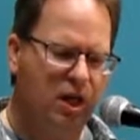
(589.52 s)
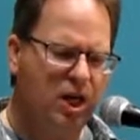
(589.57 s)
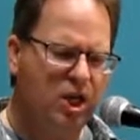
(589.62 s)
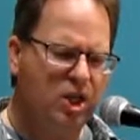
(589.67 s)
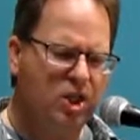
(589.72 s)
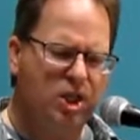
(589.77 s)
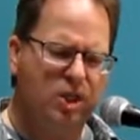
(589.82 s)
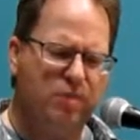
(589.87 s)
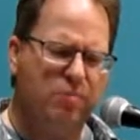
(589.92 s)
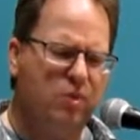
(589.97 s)

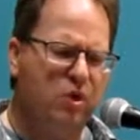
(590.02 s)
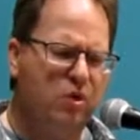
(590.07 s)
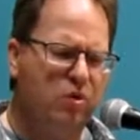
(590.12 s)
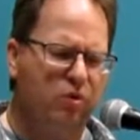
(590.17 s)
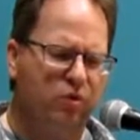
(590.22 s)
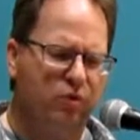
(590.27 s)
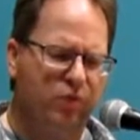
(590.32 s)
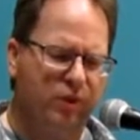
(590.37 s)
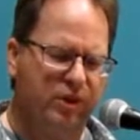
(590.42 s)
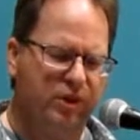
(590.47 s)
She
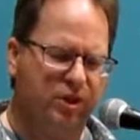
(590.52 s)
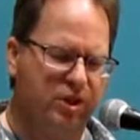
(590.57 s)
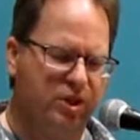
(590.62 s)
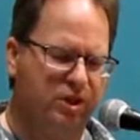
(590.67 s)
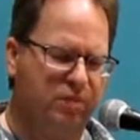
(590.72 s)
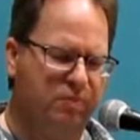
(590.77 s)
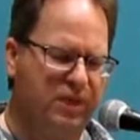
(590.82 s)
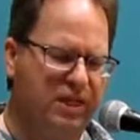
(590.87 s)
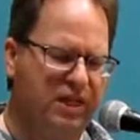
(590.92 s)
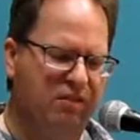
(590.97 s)
moved with the
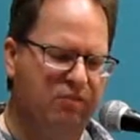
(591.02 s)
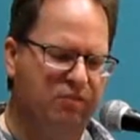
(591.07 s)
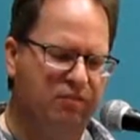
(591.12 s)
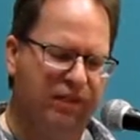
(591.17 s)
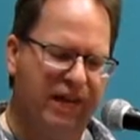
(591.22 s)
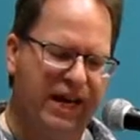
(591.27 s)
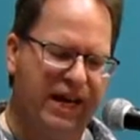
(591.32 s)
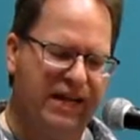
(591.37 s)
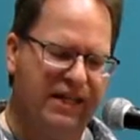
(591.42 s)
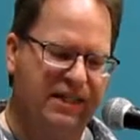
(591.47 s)
speed of
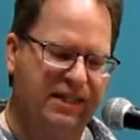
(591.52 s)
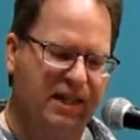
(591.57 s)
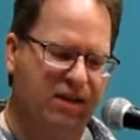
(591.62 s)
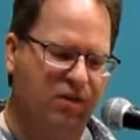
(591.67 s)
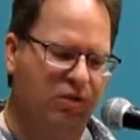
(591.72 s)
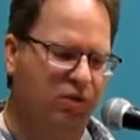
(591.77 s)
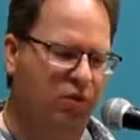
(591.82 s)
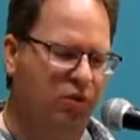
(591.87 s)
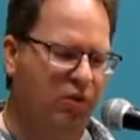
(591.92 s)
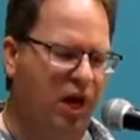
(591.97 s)
light
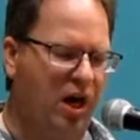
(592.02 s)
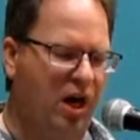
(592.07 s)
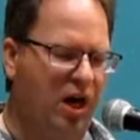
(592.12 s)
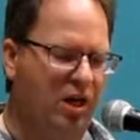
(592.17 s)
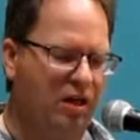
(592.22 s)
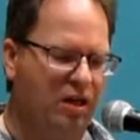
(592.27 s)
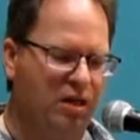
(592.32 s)
and thought,